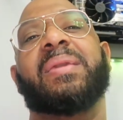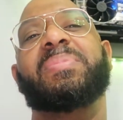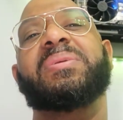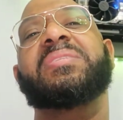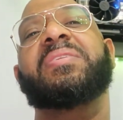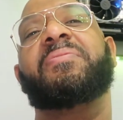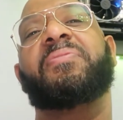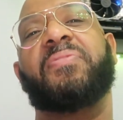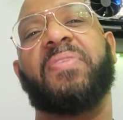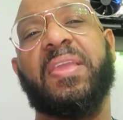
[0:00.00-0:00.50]
Give
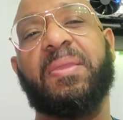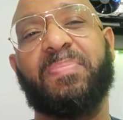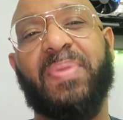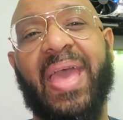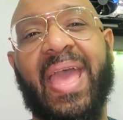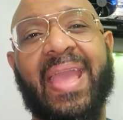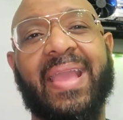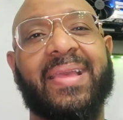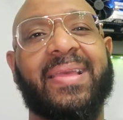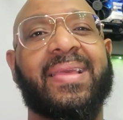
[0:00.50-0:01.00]
me some
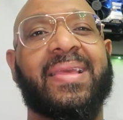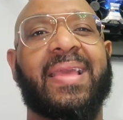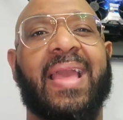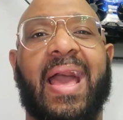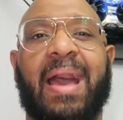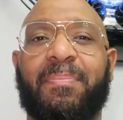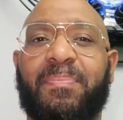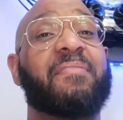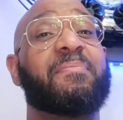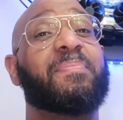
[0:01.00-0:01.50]
feedback.
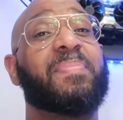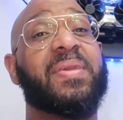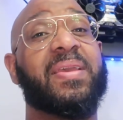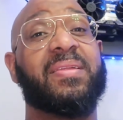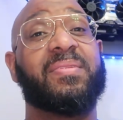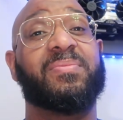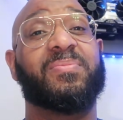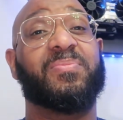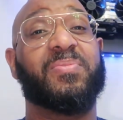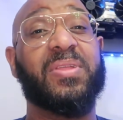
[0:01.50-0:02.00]
I've
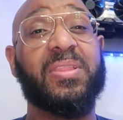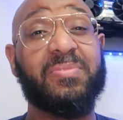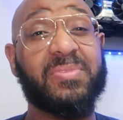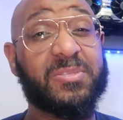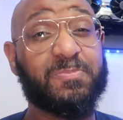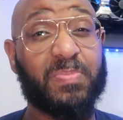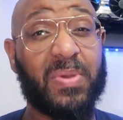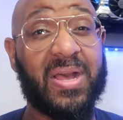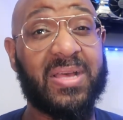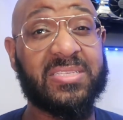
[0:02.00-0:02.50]
been
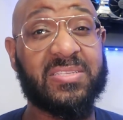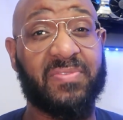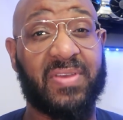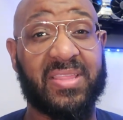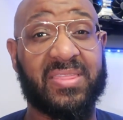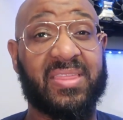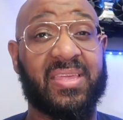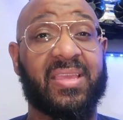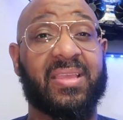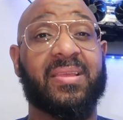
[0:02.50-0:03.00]
really
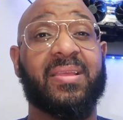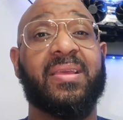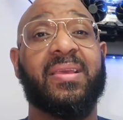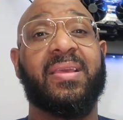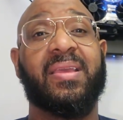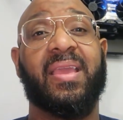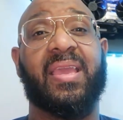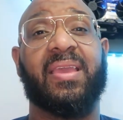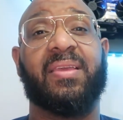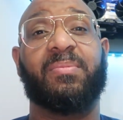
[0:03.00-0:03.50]
responsive, I think,
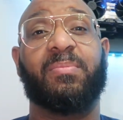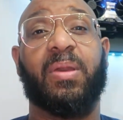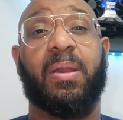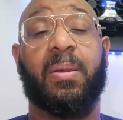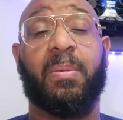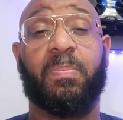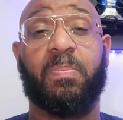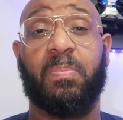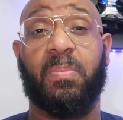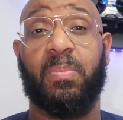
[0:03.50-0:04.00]

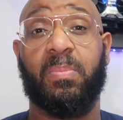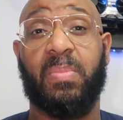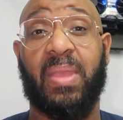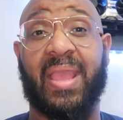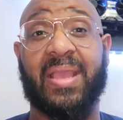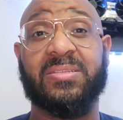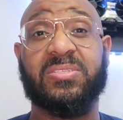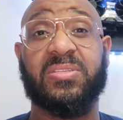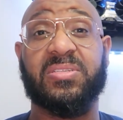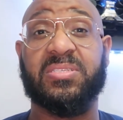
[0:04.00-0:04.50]
in
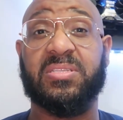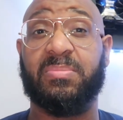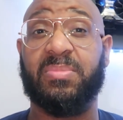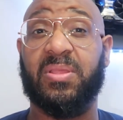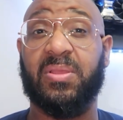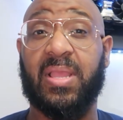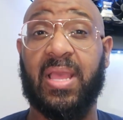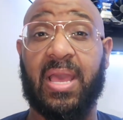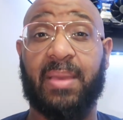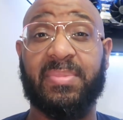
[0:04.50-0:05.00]
answering
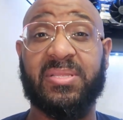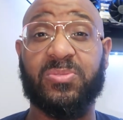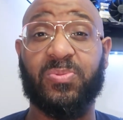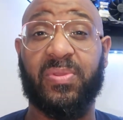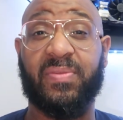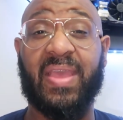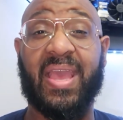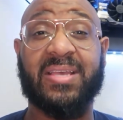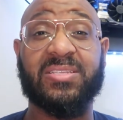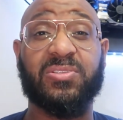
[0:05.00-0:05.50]
some of the
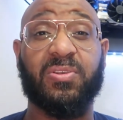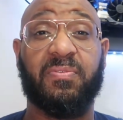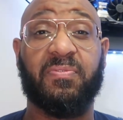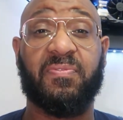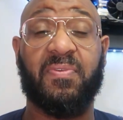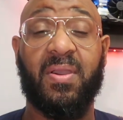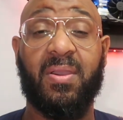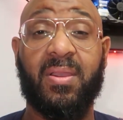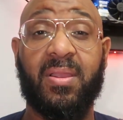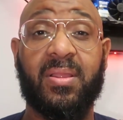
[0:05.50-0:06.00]
comments we've had
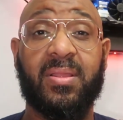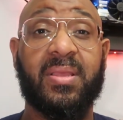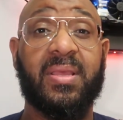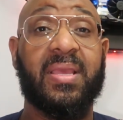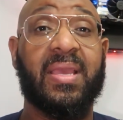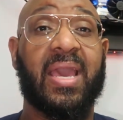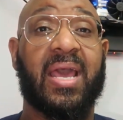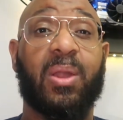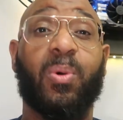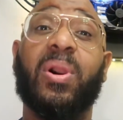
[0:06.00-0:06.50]
so far,
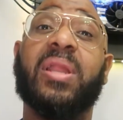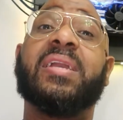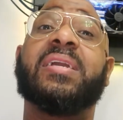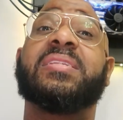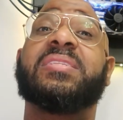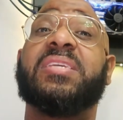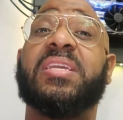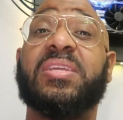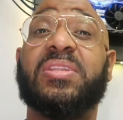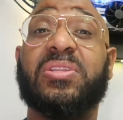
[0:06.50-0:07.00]
and I
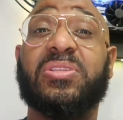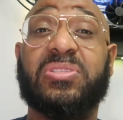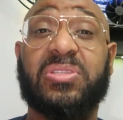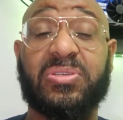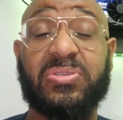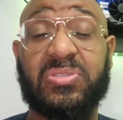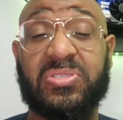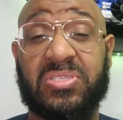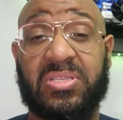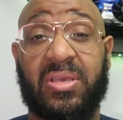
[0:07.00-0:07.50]
want to continue to
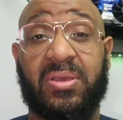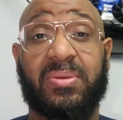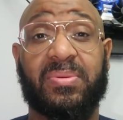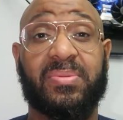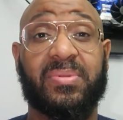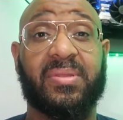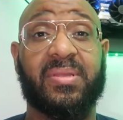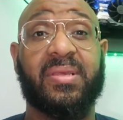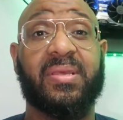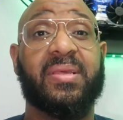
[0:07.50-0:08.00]
do so.
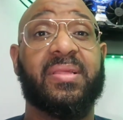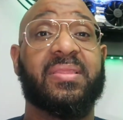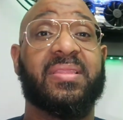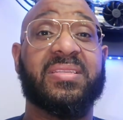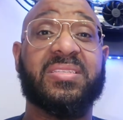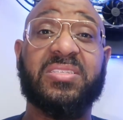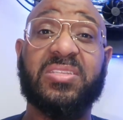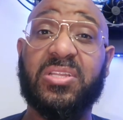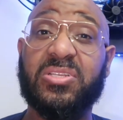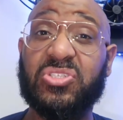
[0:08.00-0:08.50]

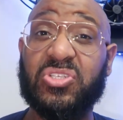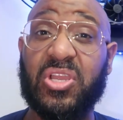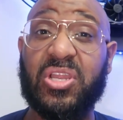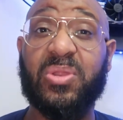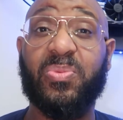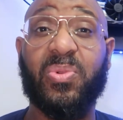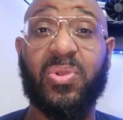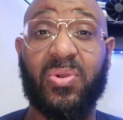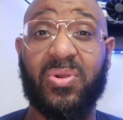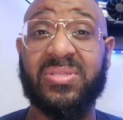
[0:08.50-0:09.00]
This is a
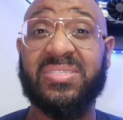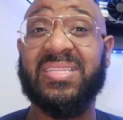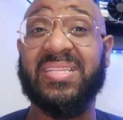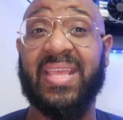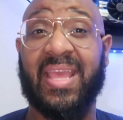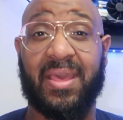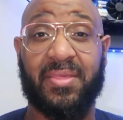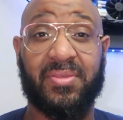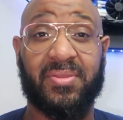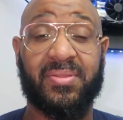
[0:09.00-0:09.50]
journey we're on
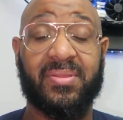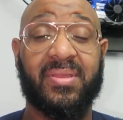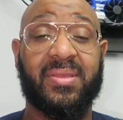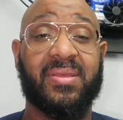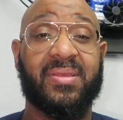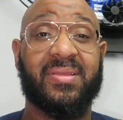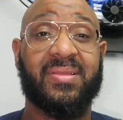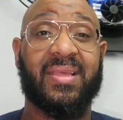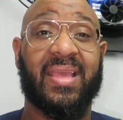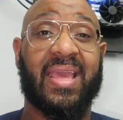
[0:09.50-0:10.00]
together,
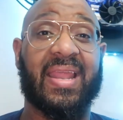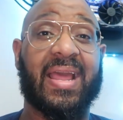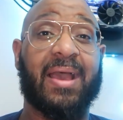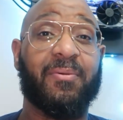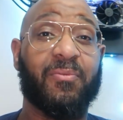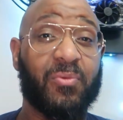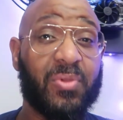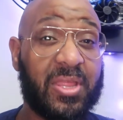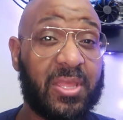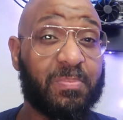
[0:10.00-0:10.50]

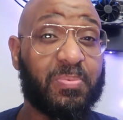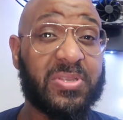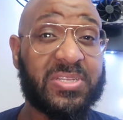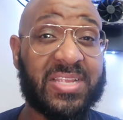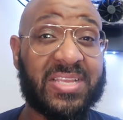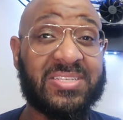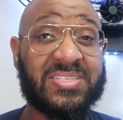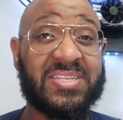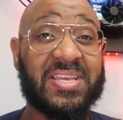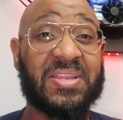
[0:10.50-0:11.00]
and I really
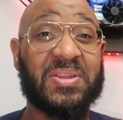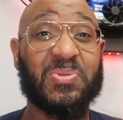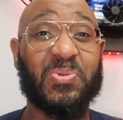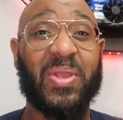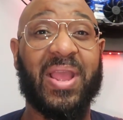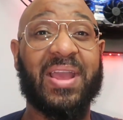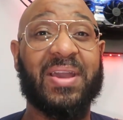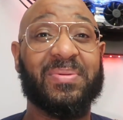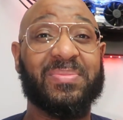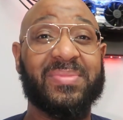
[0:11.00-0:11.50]
appreciate you
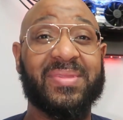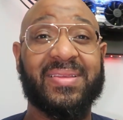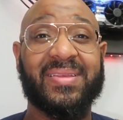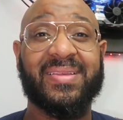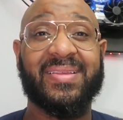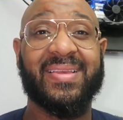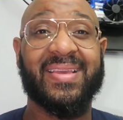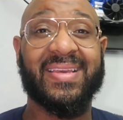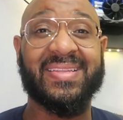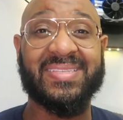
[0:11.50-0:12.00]
sticking around.
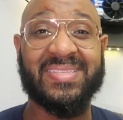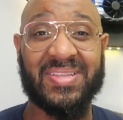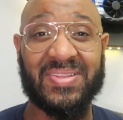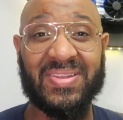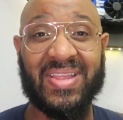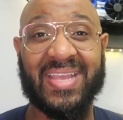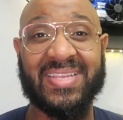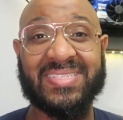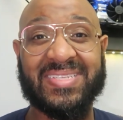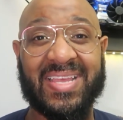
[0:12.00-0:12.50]

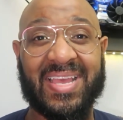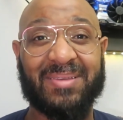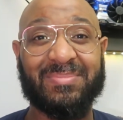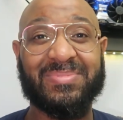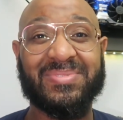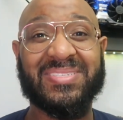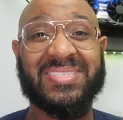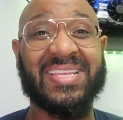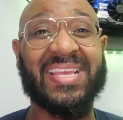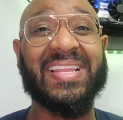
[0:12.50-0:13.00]
Until next
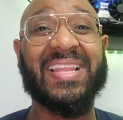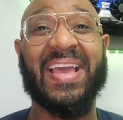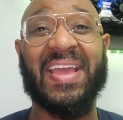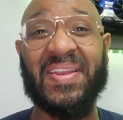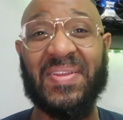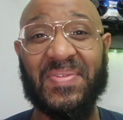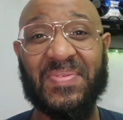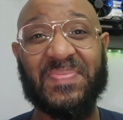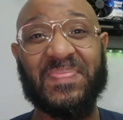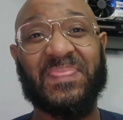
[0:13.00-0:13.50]
time, see you
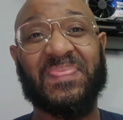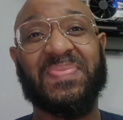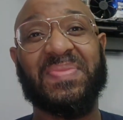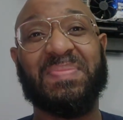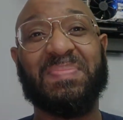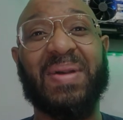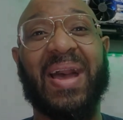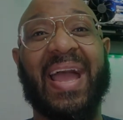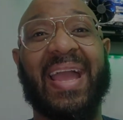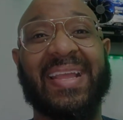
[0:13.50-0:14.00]
later.
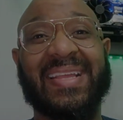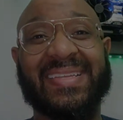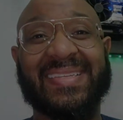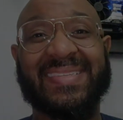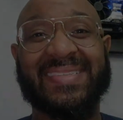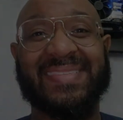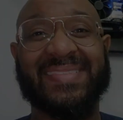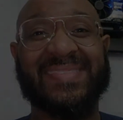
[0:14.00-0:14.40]
Bye.